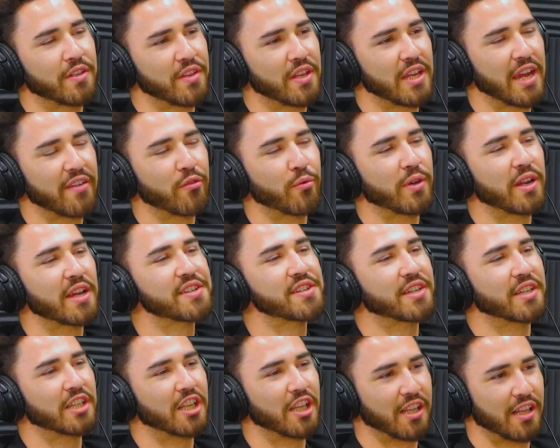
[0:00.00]
you think everyone has
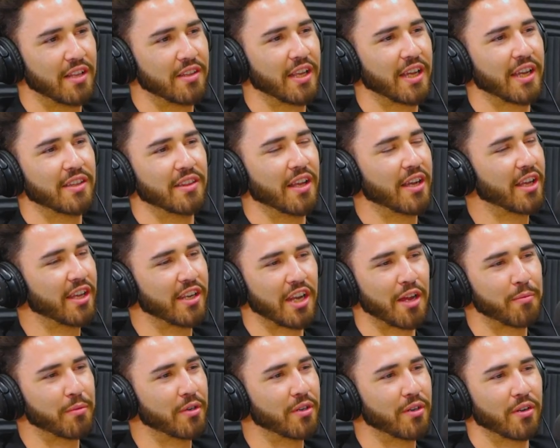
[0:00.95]
like a like a lucky
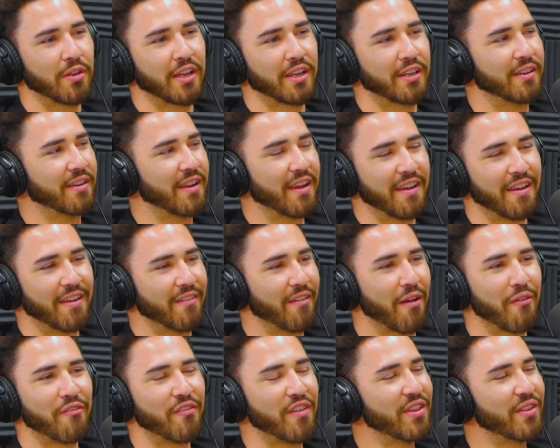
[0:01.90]
number or like a,
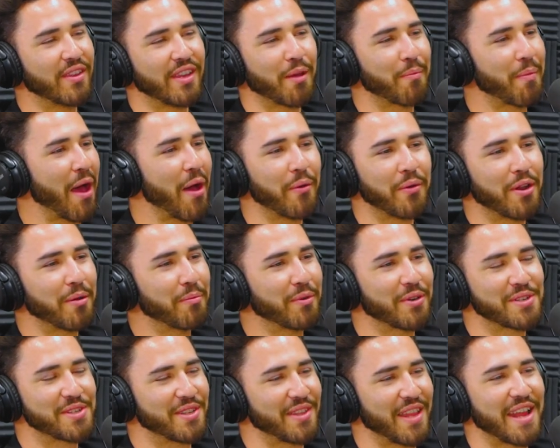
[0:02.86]
a feeling about
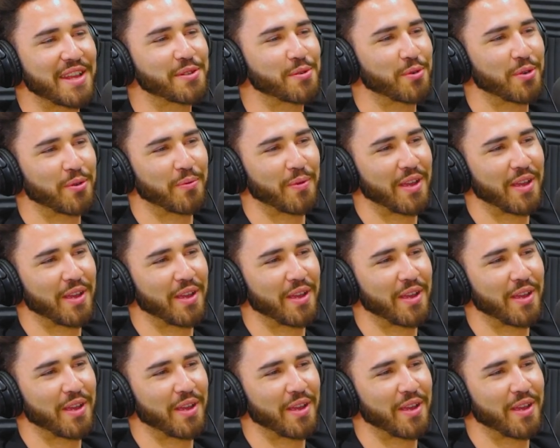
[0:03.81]
numbers in that sort